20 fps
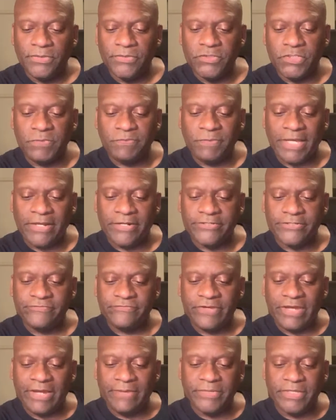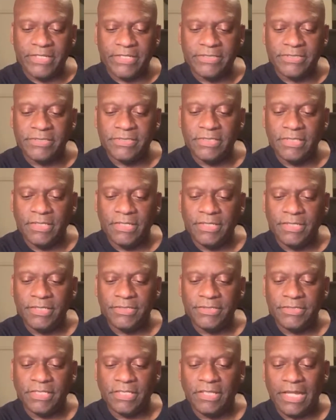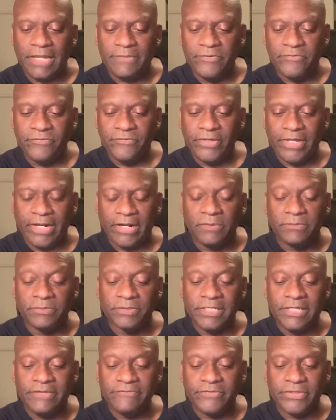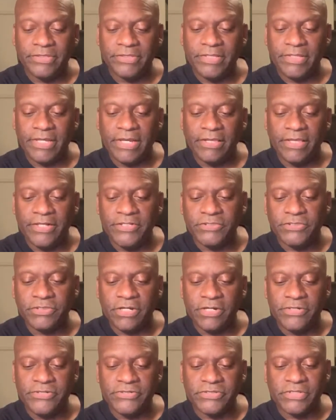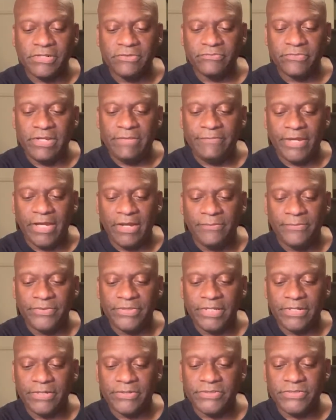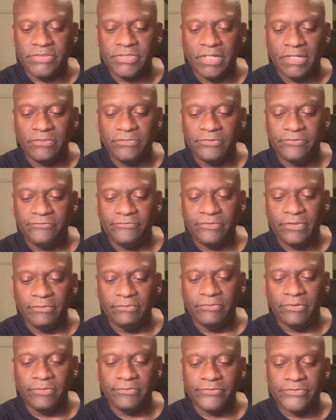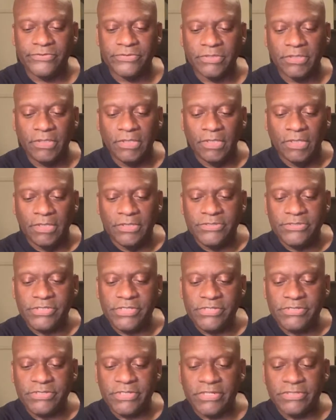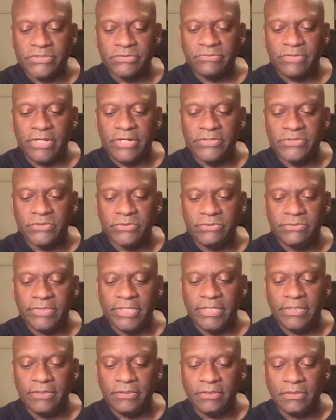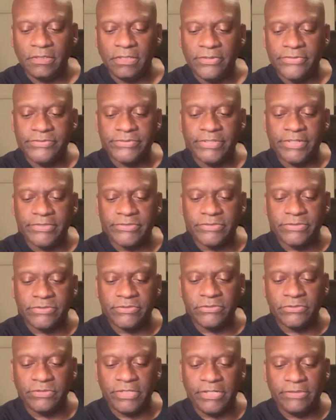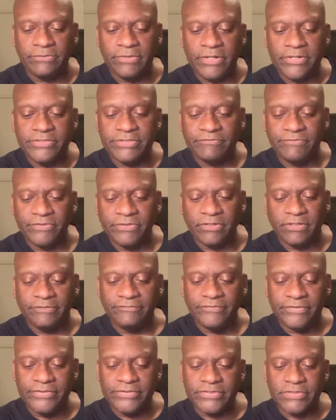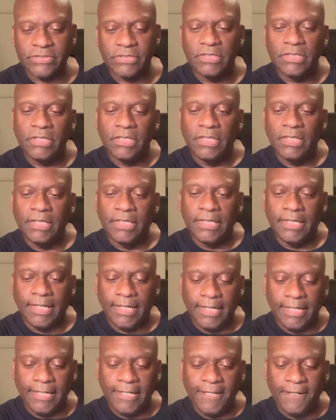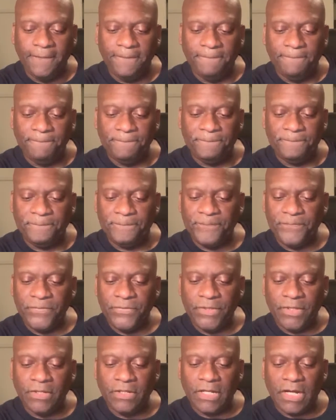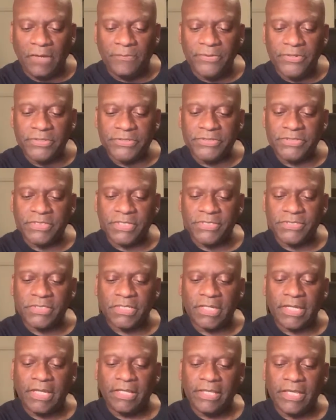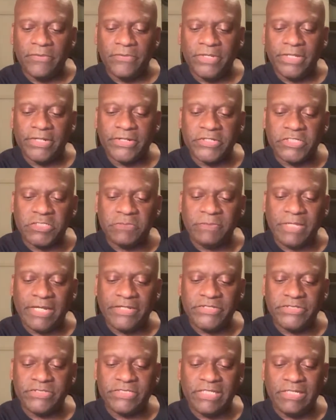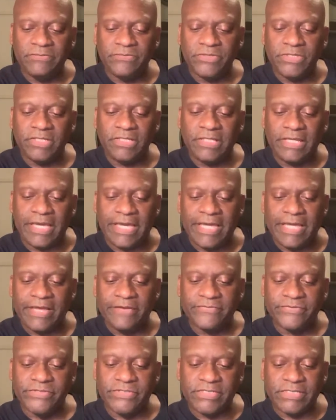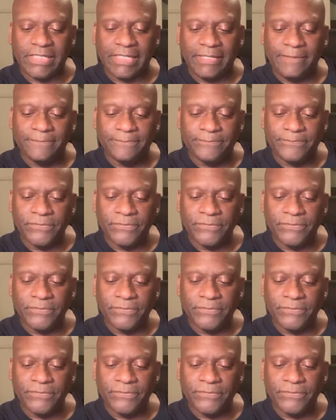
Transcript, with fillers: Spanos family uh, declined moving in. I don't believe it. The LA Chargers can rebound, but they are stuck with Philip Rivers. She says the Raiders will win close against Detroit. Raiders have a good offense. Uh, Albert says uh, LA would get an expansion team within the AFC.